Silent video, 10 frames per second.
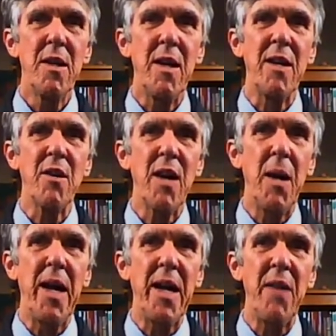And
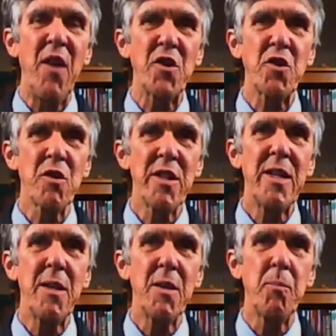
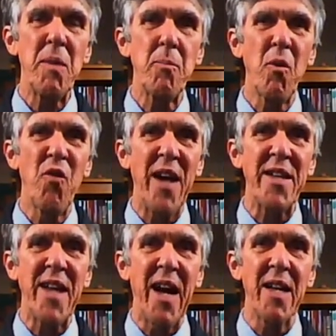eventually the people
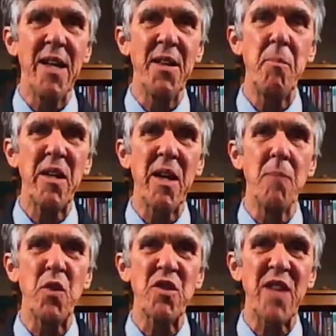find out and they become
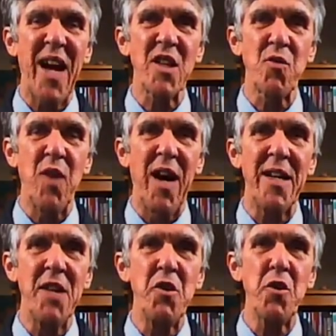dissatisfied,
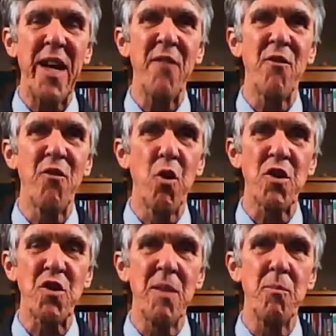and you can't
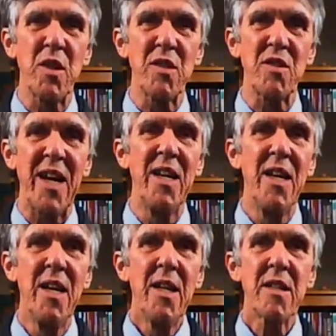force them to say
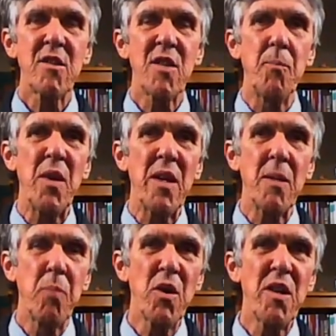
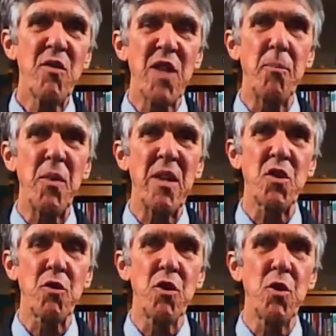that believe something is
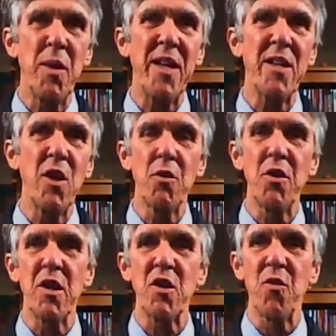true when they know
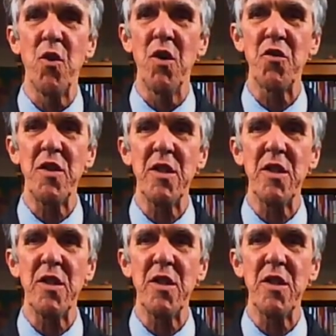that it's false.